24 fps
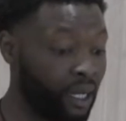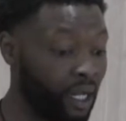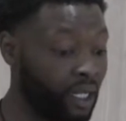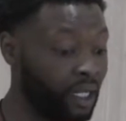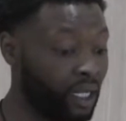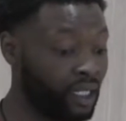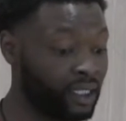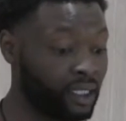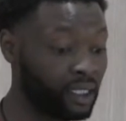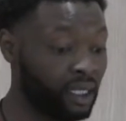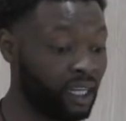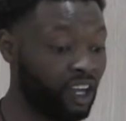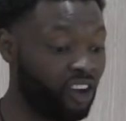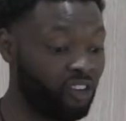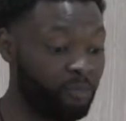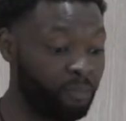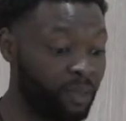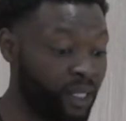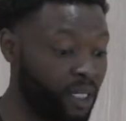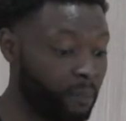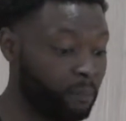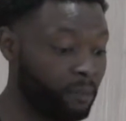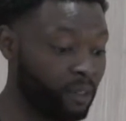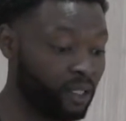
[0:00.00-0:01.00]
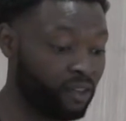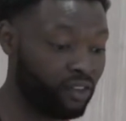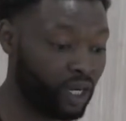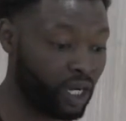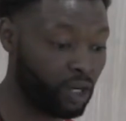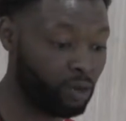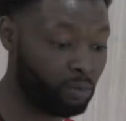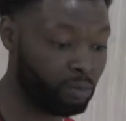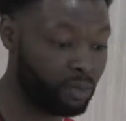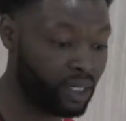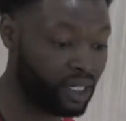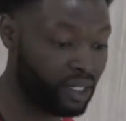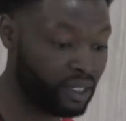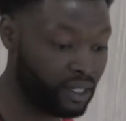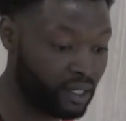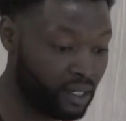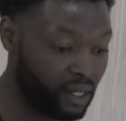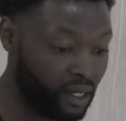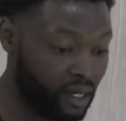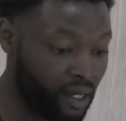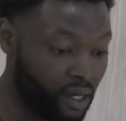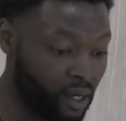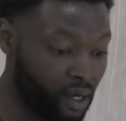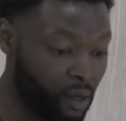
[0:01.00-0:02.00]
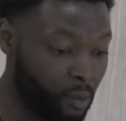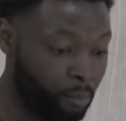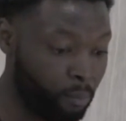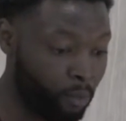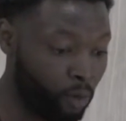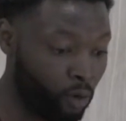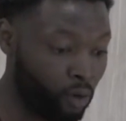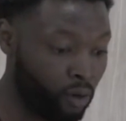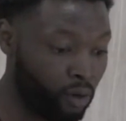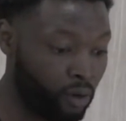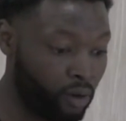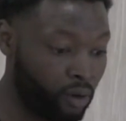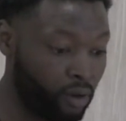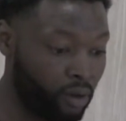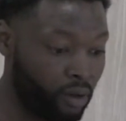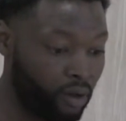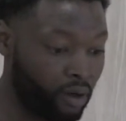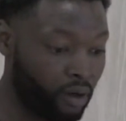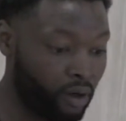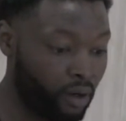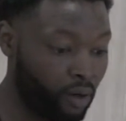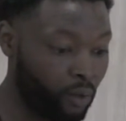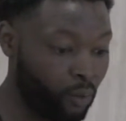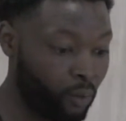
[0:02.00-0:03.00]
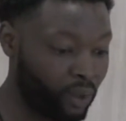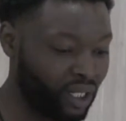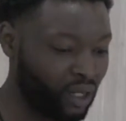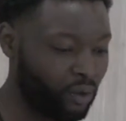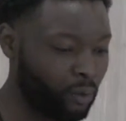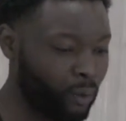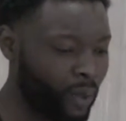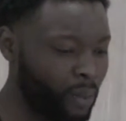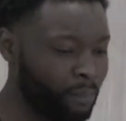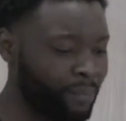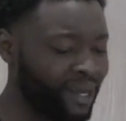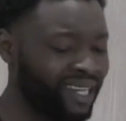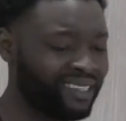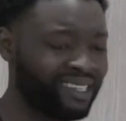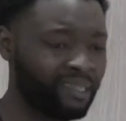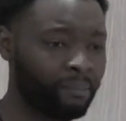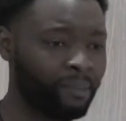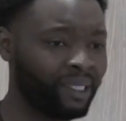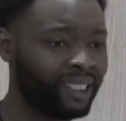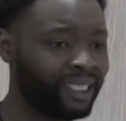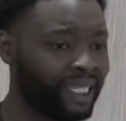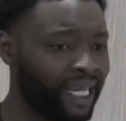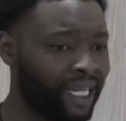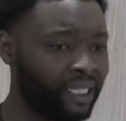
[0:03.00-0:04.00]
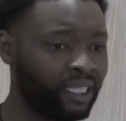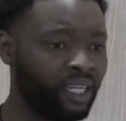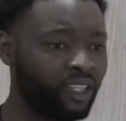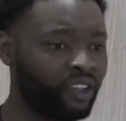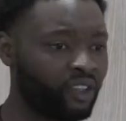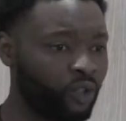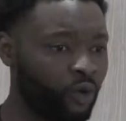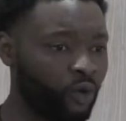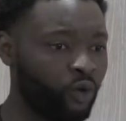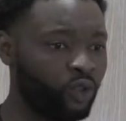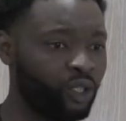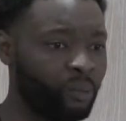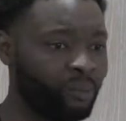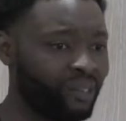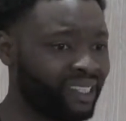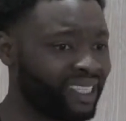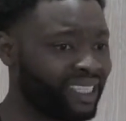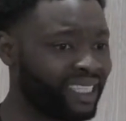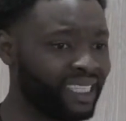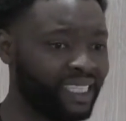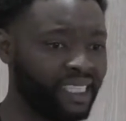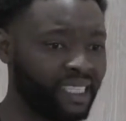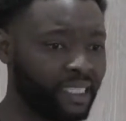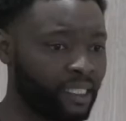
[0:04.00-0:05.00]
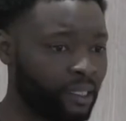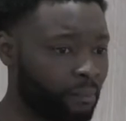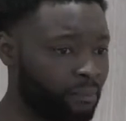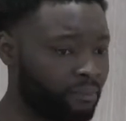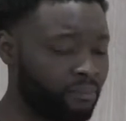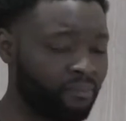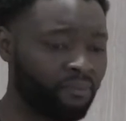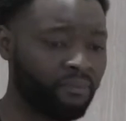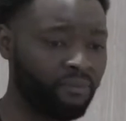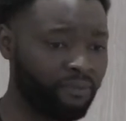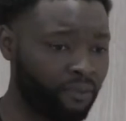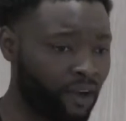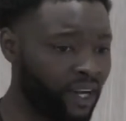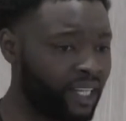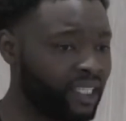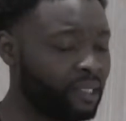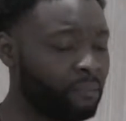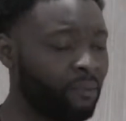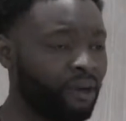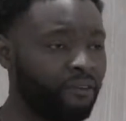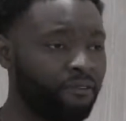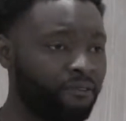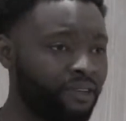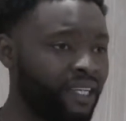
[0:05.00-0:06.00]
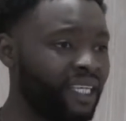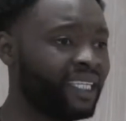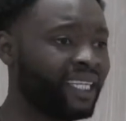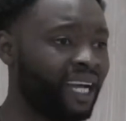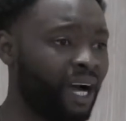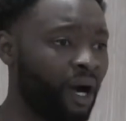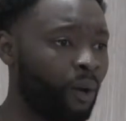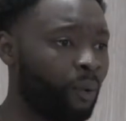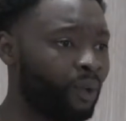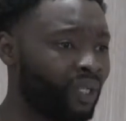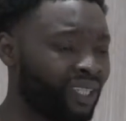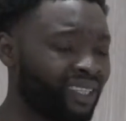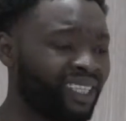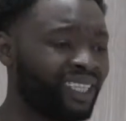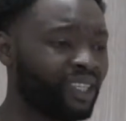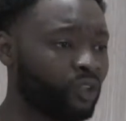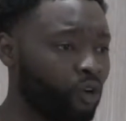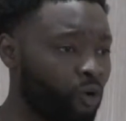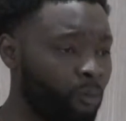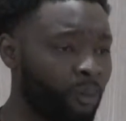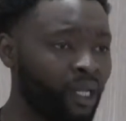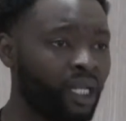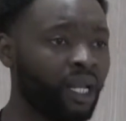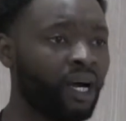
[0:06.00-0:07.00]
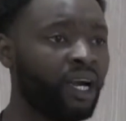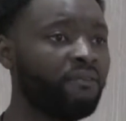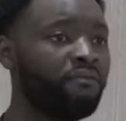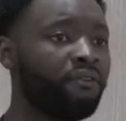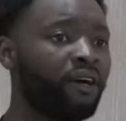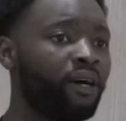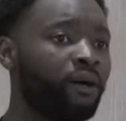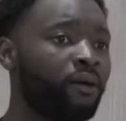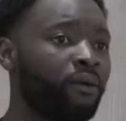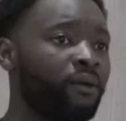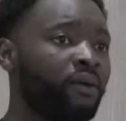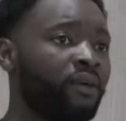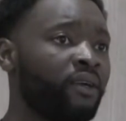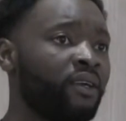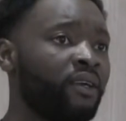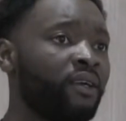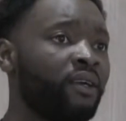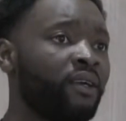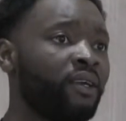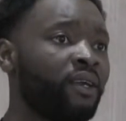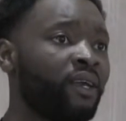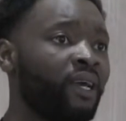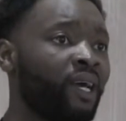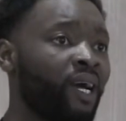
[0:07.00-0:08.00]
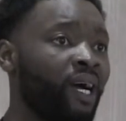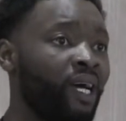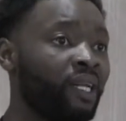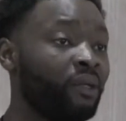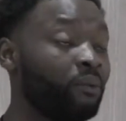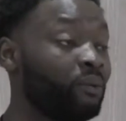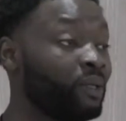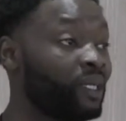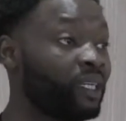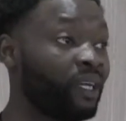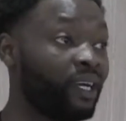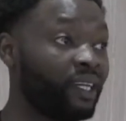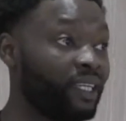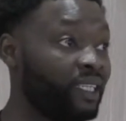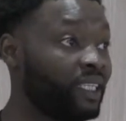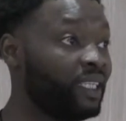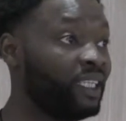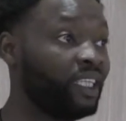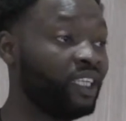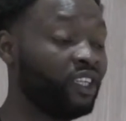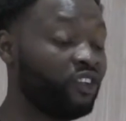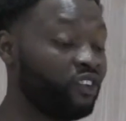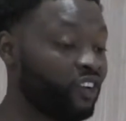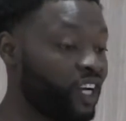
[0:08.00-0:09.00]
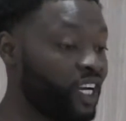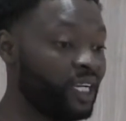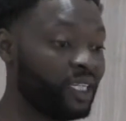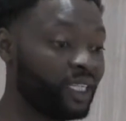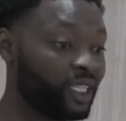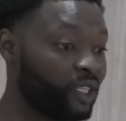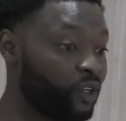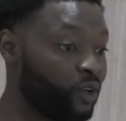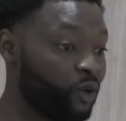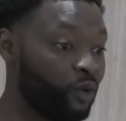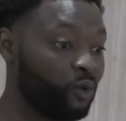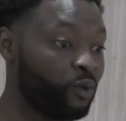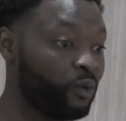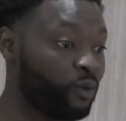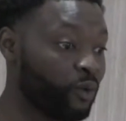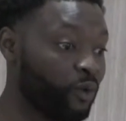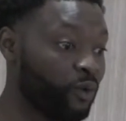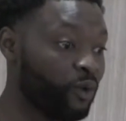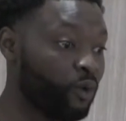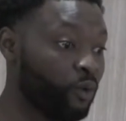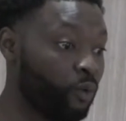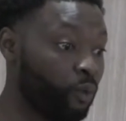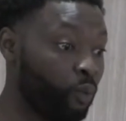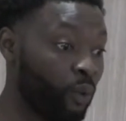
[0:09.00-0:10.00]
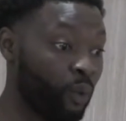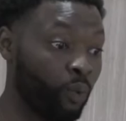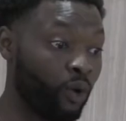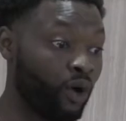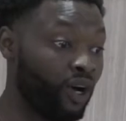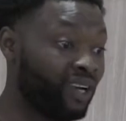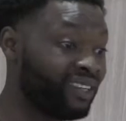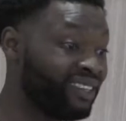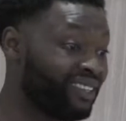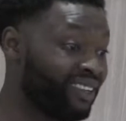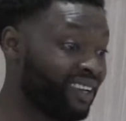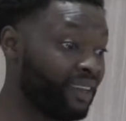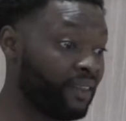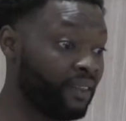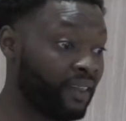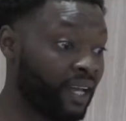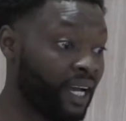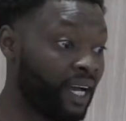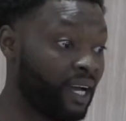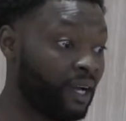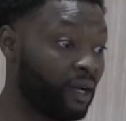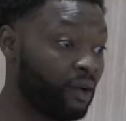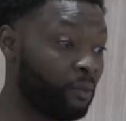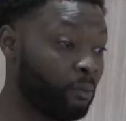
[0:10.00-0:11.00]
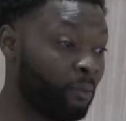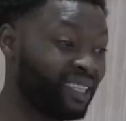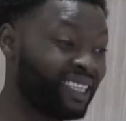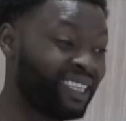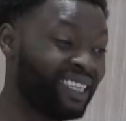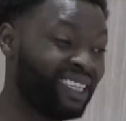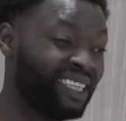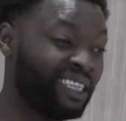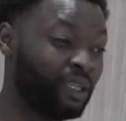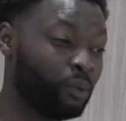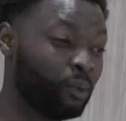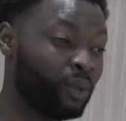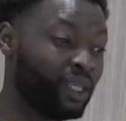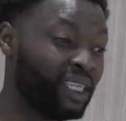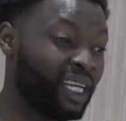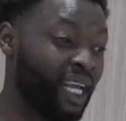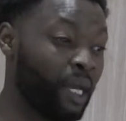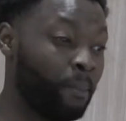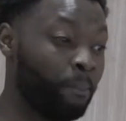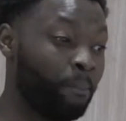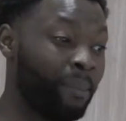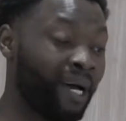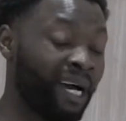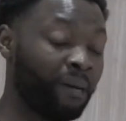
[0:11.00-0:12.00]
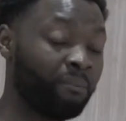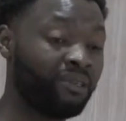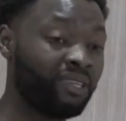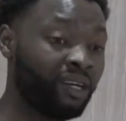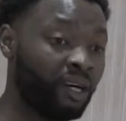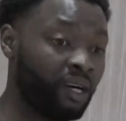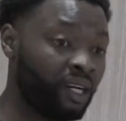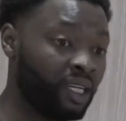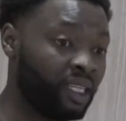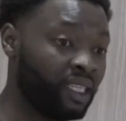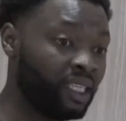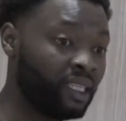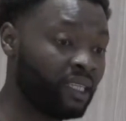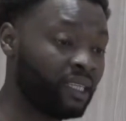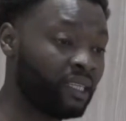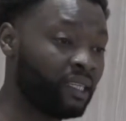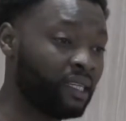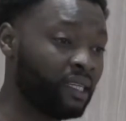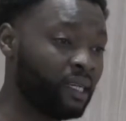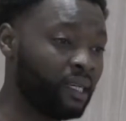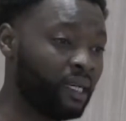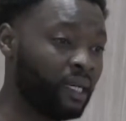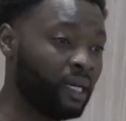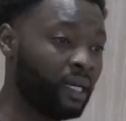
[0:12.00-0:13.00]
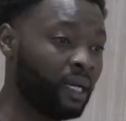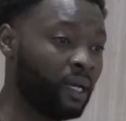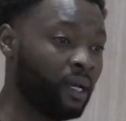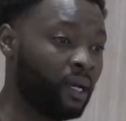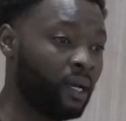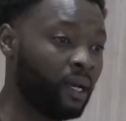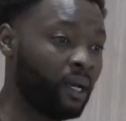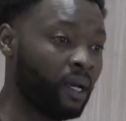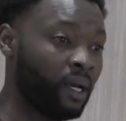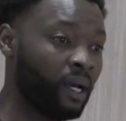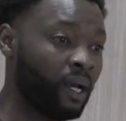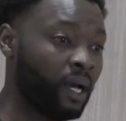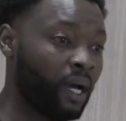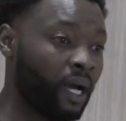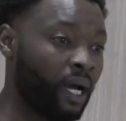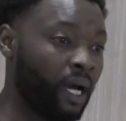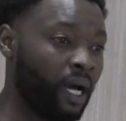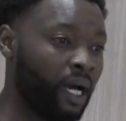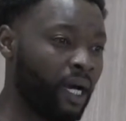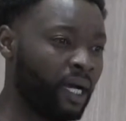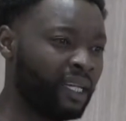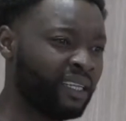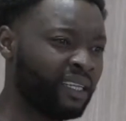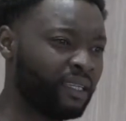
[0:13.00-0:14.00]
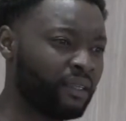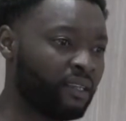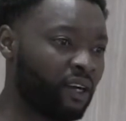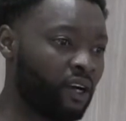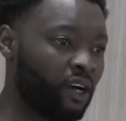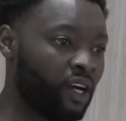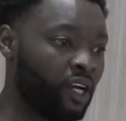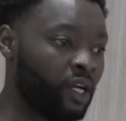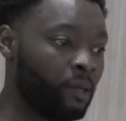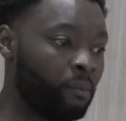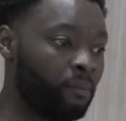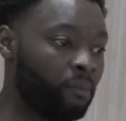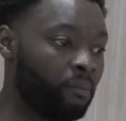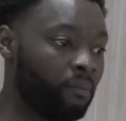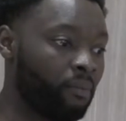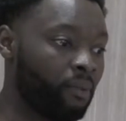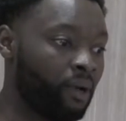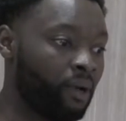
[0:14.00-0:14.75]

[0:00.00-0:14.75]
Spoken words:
I lost a lot of people around me. But when I went back to my dad and I told him, I said, listen, I'm finding my feet now. I want to sort my life out. And he was like, this is great. So we worked on that. My sister was getting baptized at the time.